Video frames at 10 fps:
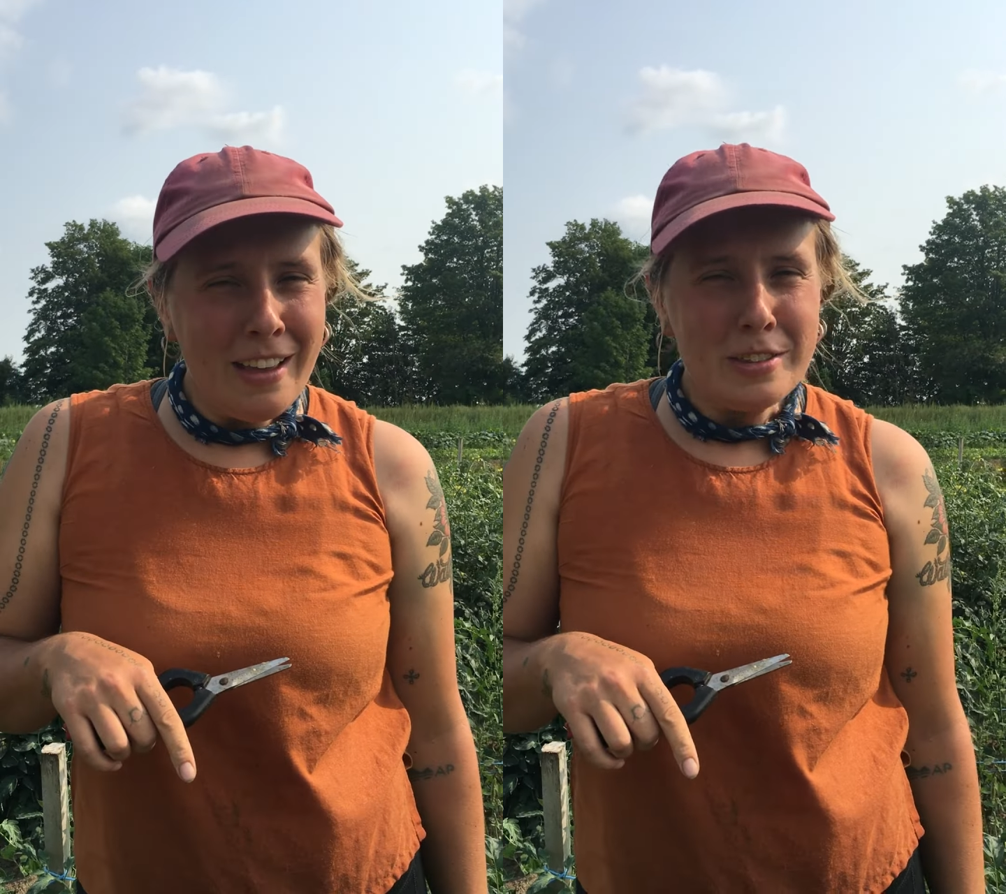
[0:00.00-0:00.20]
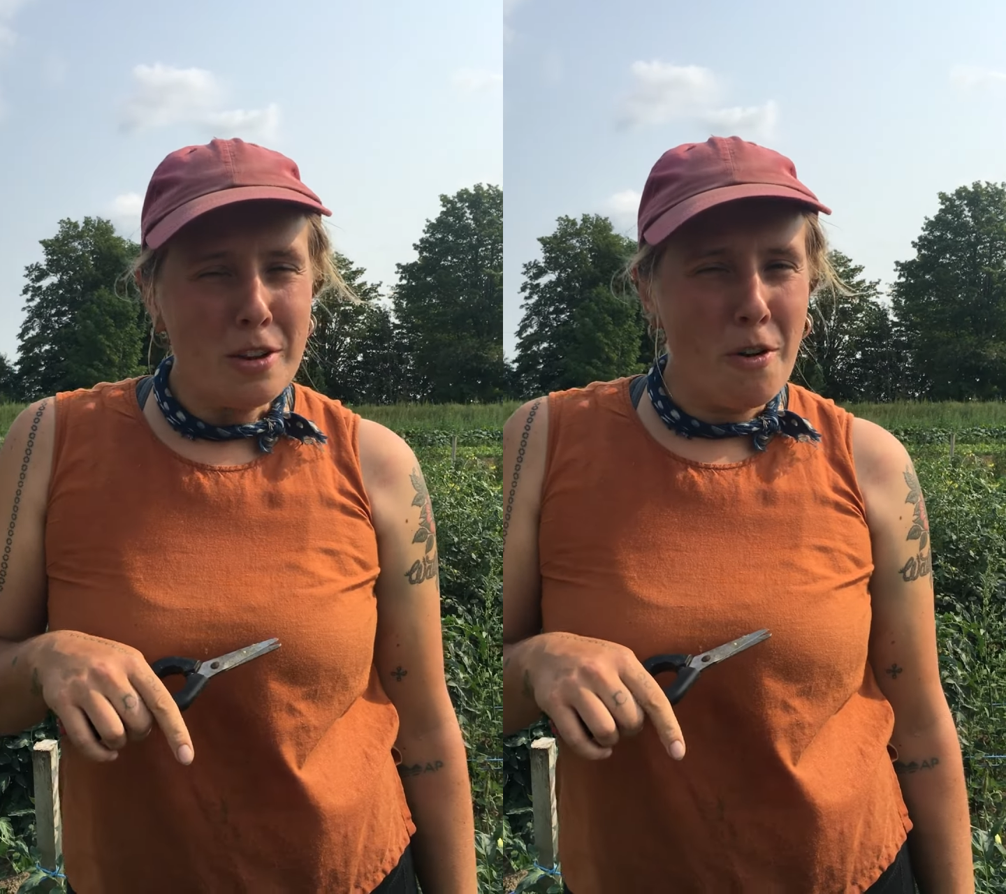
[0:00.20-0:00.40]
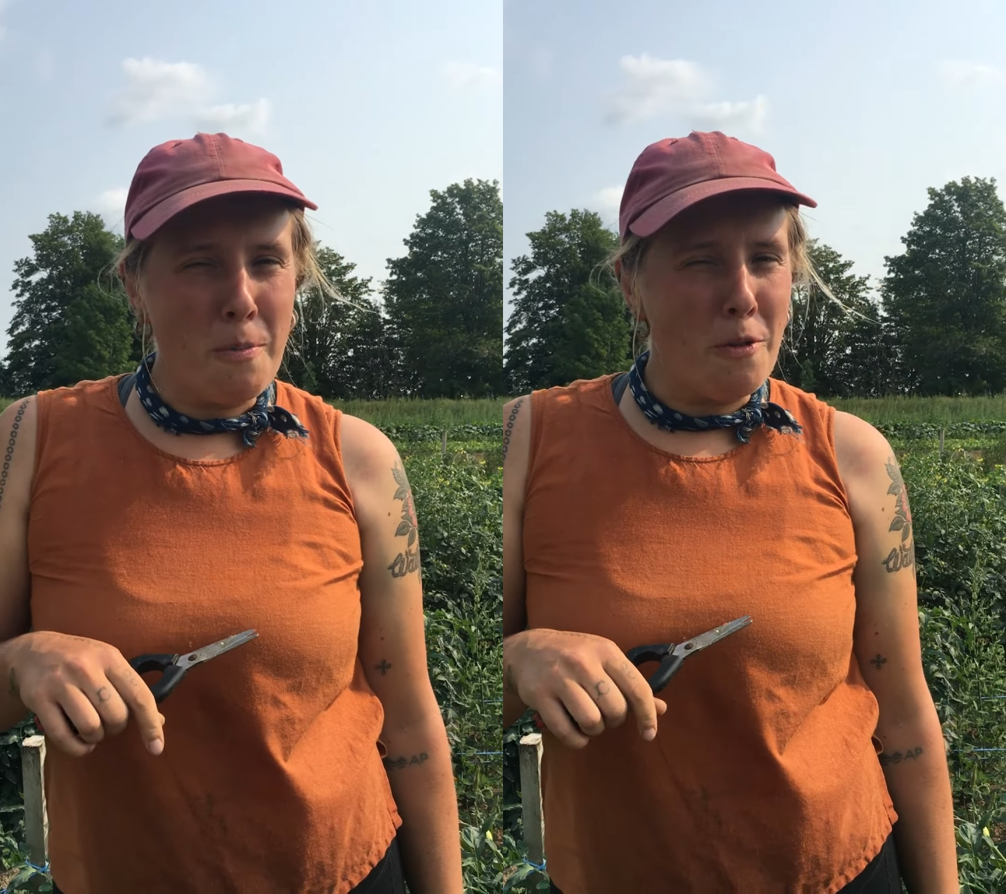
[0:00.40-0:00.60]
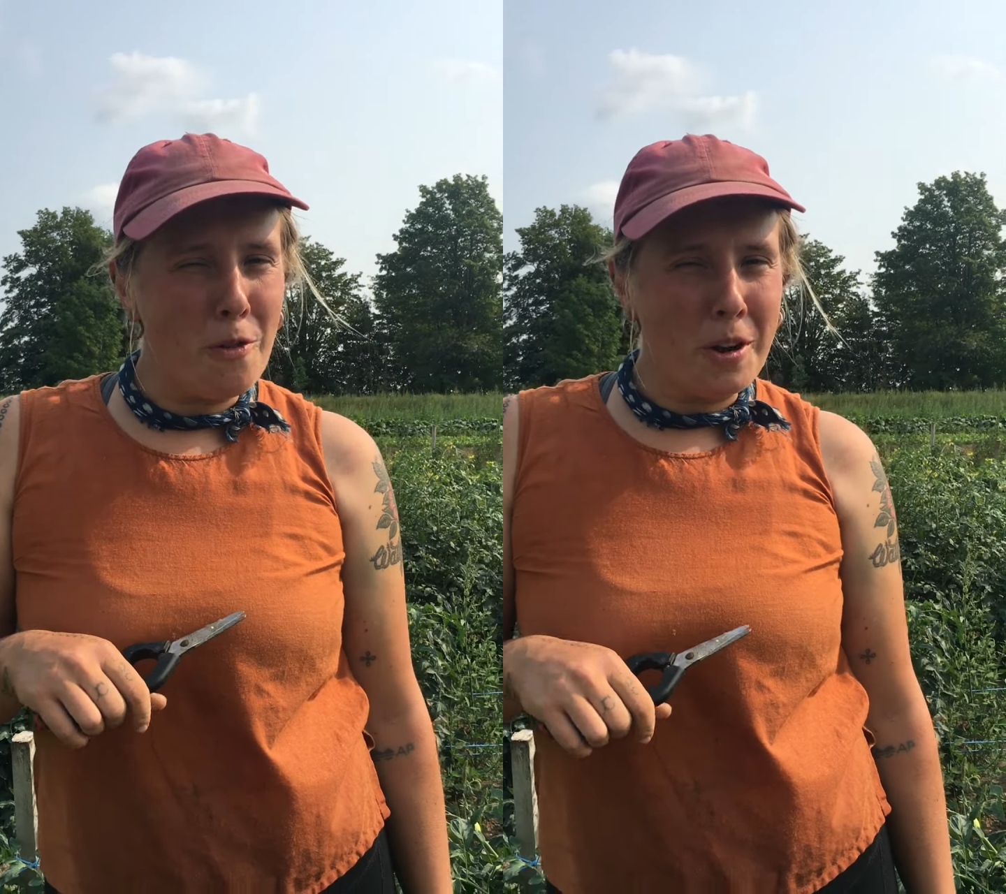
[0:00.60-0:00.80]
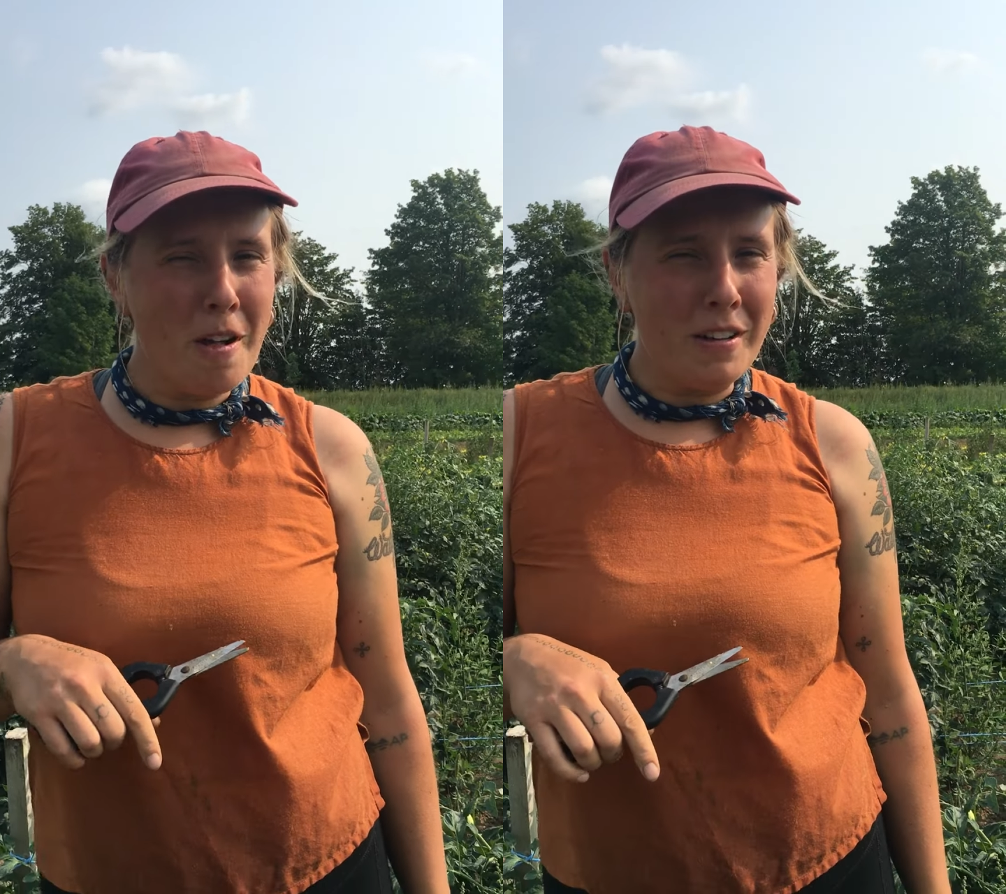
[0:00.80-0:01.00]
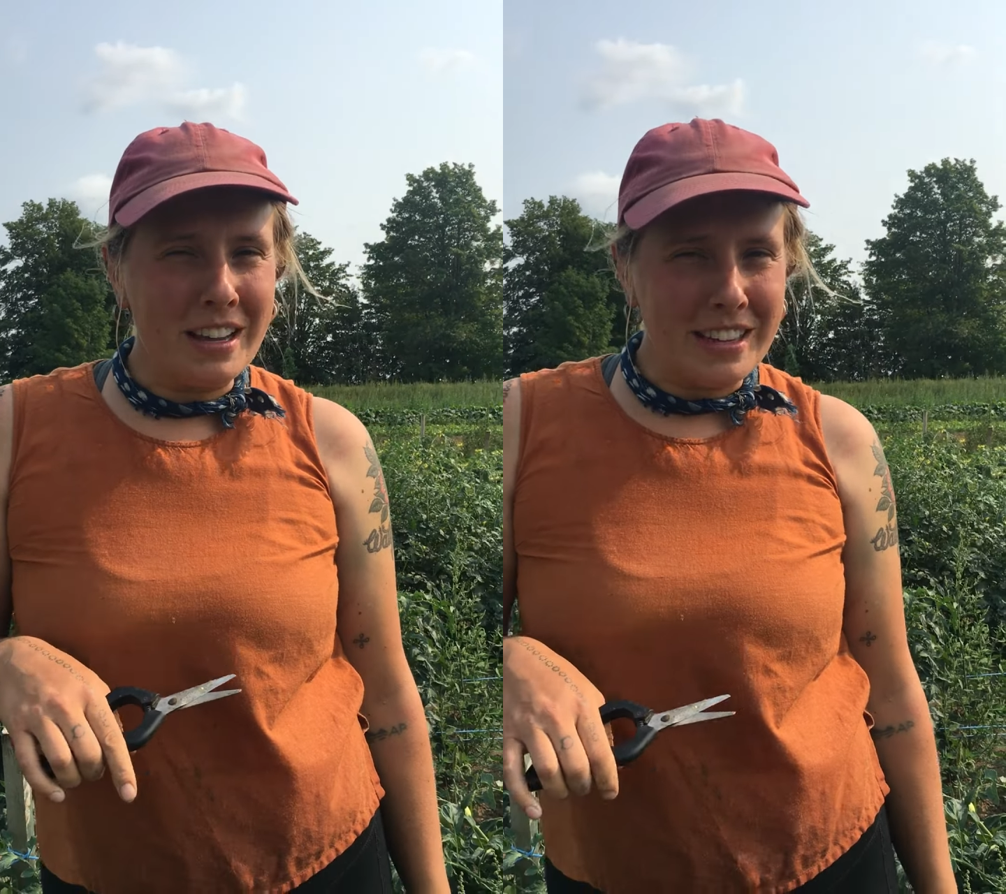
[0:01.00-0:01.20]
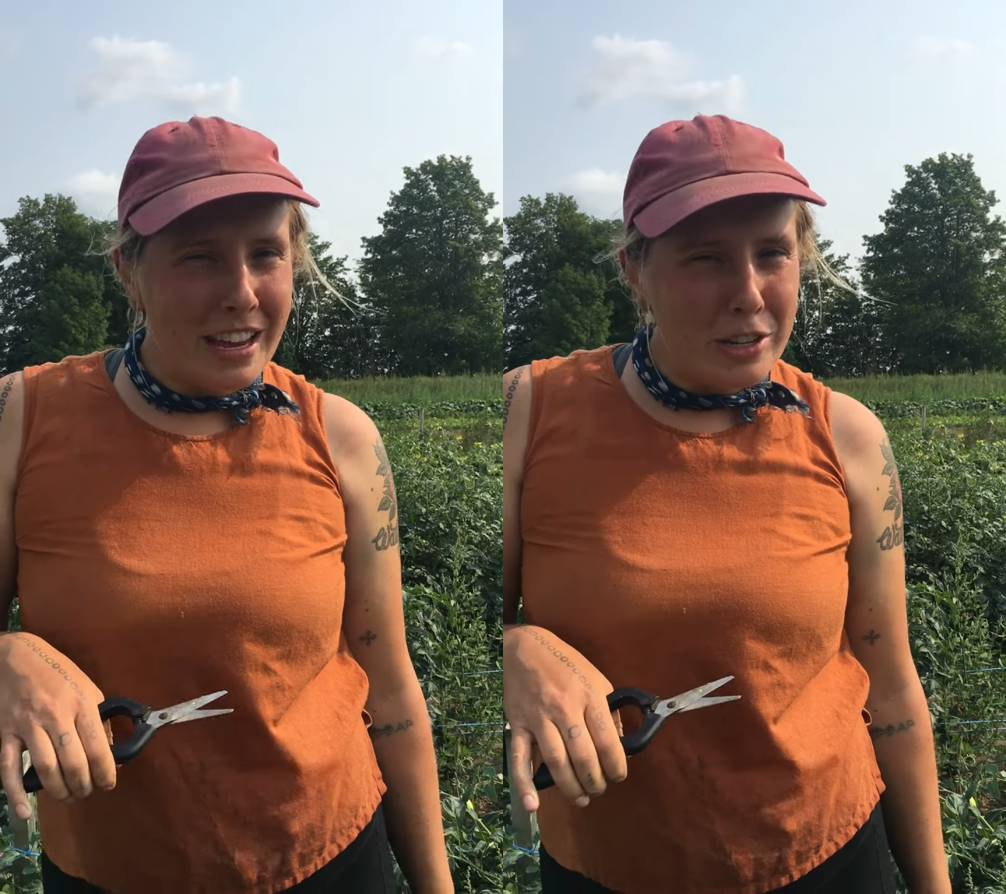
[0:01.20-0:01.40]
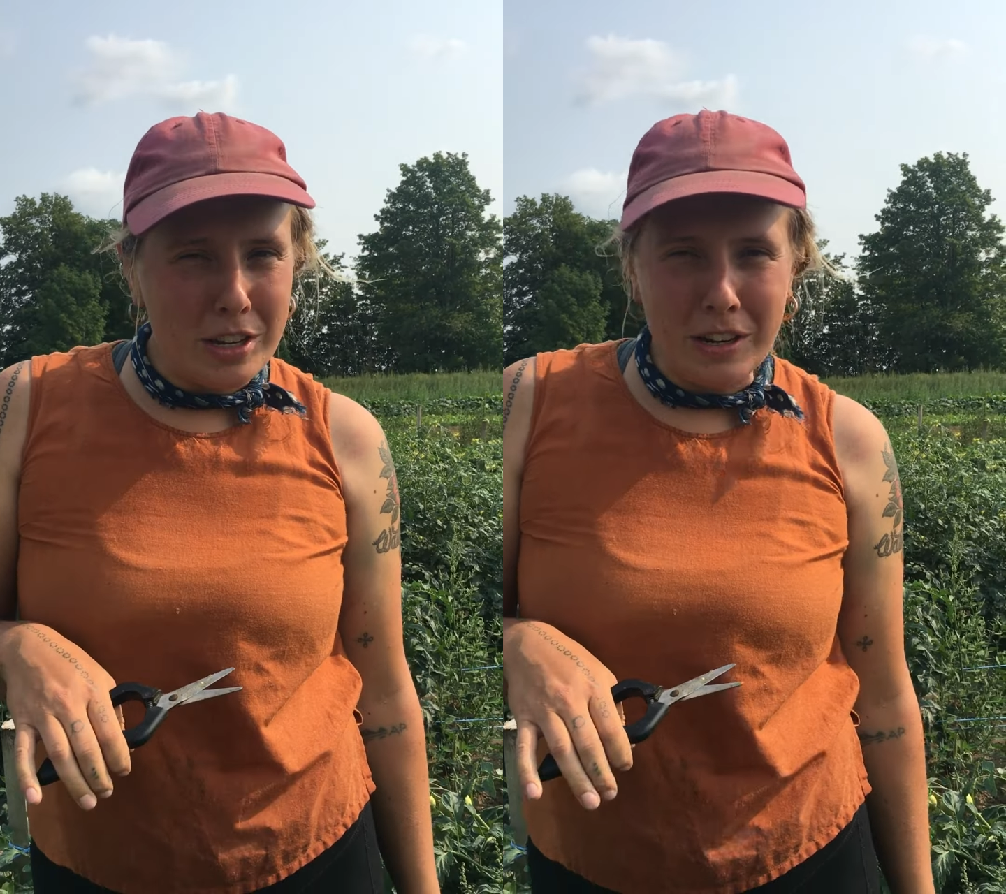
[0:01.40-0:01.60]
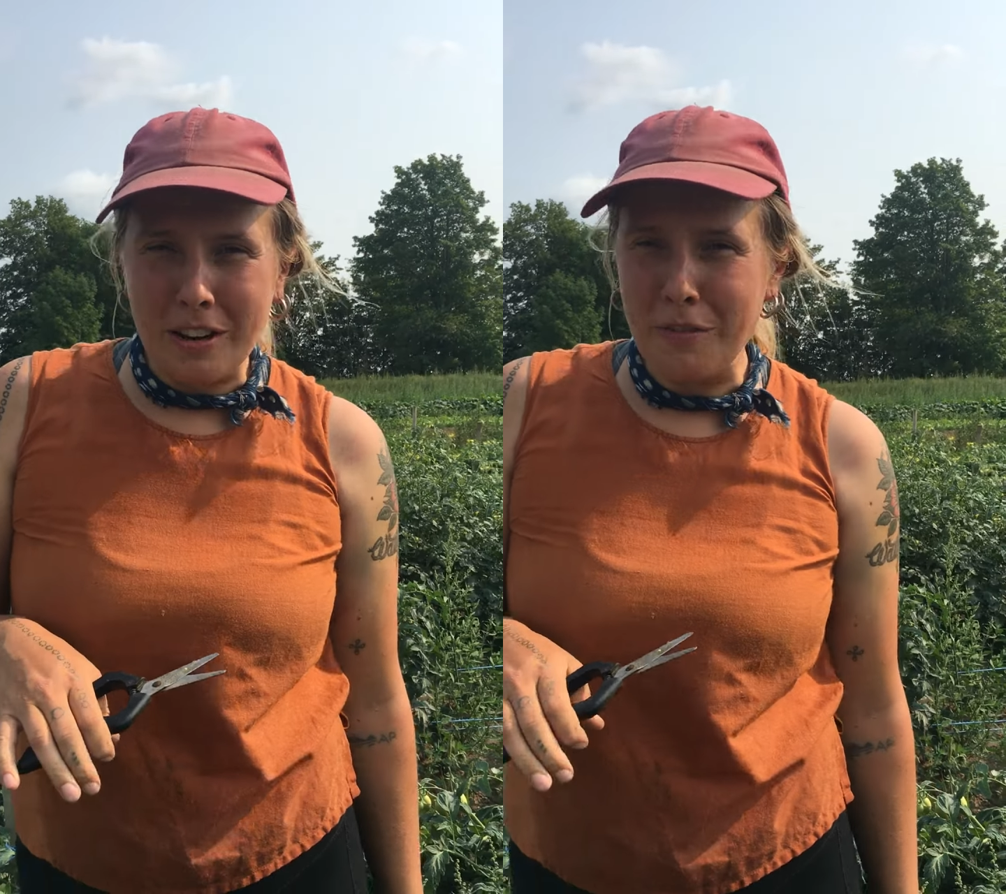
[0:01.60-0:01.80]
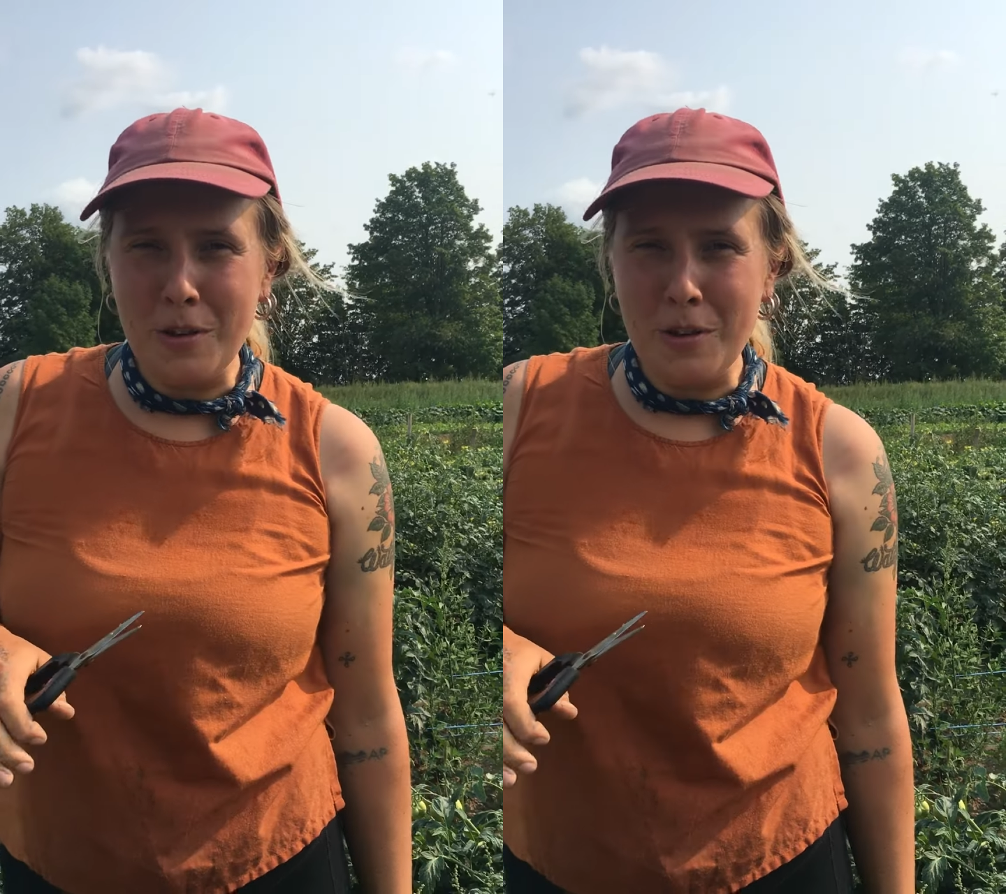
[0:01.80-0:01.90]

So before colonization,